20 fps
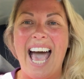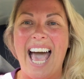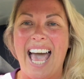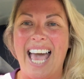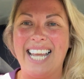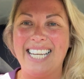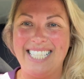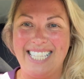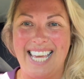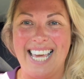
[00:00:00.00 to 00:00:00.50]

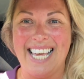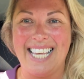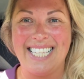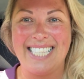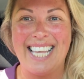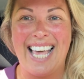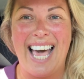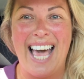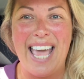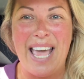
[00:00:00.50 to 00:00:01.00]
And
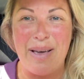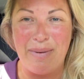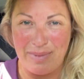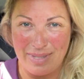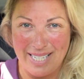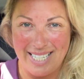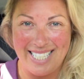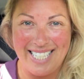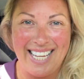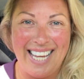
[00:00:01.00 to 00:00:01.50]
yes, I am
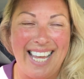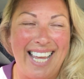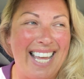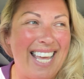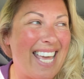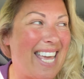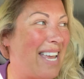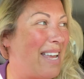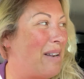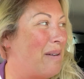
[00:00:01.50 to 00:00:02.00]

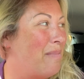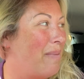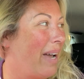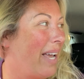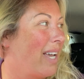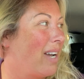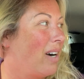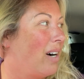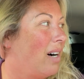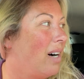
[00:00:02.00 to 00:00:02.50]
sitting in
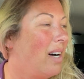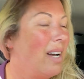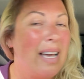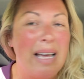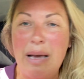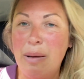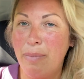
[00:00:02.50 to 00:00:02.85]
my car.